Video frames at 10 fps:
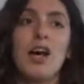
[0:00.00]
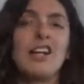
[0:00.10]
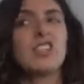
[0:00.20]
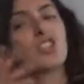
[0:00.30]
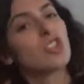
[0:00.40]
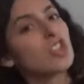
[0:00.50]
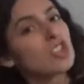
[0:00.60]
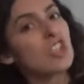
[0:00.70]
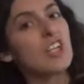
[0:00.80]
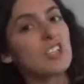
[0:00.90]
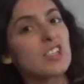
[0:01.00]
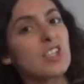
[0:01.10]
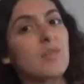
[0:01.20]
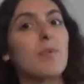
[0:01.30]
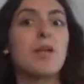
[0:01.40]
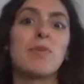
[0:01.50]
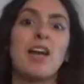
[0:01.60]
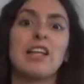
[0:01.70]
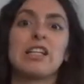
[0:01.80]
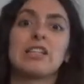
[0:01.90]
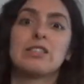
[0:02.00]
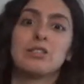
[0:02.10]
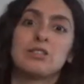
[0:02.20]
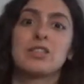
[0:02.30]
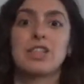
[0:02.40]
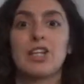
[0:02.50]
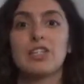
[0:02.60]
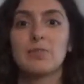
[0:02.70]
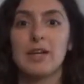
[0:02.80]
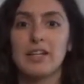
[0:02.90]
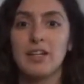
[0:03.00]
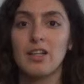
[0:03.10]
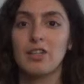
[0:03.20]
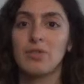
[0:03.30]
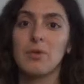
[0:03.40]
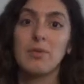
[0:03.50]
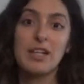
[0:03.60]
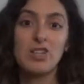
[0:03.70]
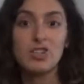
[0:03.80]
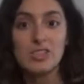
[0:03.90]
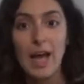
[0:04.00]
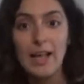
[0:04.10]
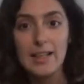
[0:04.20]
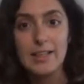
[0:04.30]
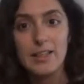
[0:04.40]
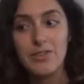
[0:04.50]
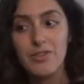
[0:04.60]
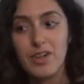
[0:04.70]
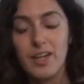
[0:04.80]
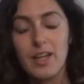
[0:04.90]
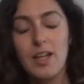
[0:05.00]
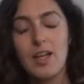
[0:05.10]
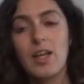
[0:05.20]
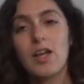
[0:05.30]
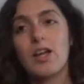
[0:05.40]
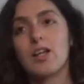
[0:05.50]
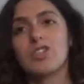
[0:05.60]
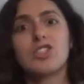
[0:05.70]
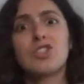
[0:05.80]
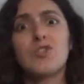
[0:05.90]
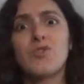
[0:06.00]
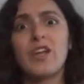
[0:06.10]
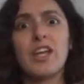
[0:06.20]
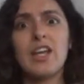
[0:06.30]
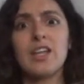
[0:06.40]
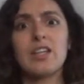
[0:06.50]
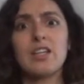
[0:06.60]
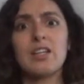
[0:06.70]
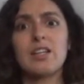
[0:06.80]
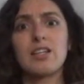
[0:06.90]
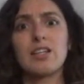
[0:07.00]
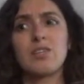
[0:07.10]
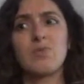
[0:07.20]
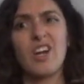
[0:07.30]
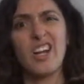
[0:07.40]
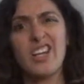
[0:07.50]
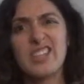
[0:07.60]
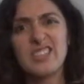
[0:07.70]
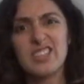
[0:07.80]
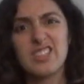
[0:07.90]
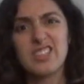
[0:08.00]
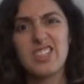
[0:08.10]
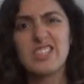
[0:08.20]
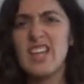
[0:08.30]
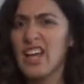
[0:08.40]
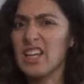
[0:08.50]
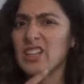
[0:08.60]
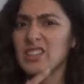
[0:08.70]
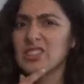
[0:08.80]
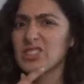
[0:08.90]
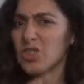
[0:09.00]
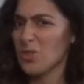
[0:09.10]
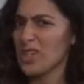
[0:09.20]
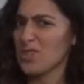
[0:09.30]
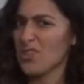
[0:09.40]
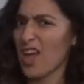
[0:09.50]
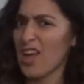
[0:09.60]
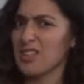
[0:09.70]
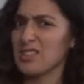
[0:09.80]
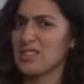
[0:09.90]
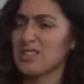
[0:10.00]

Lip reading: I should change it. Maybe I need to change my color. Maybe I need to style it different just to fit in, right? Should we do that?